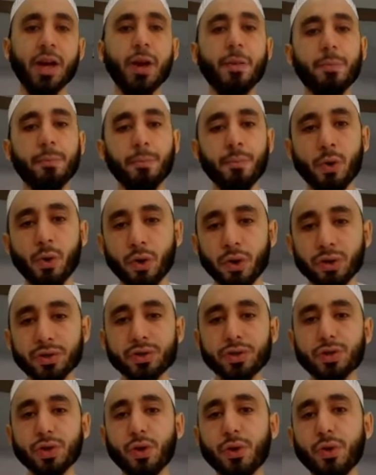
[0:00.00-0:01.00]
more
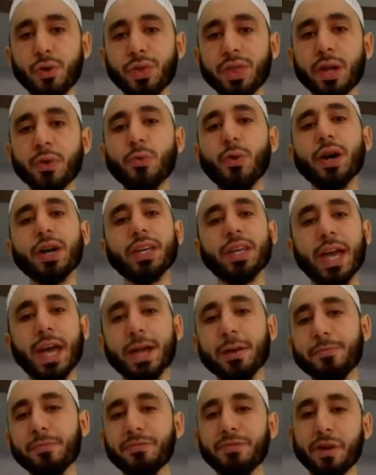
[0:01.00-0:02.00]
so than what
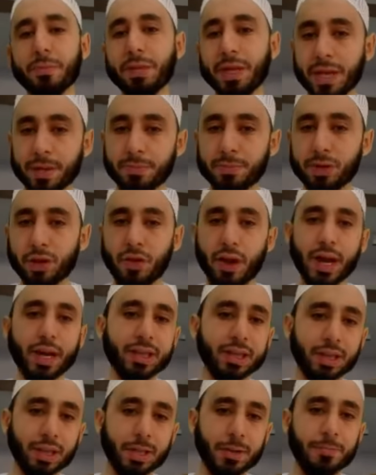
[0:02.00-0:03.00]
came from Him
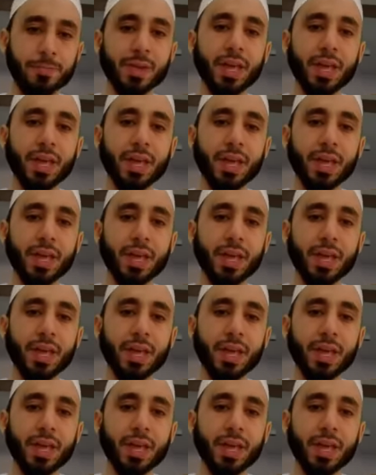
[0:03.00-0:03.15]
directly.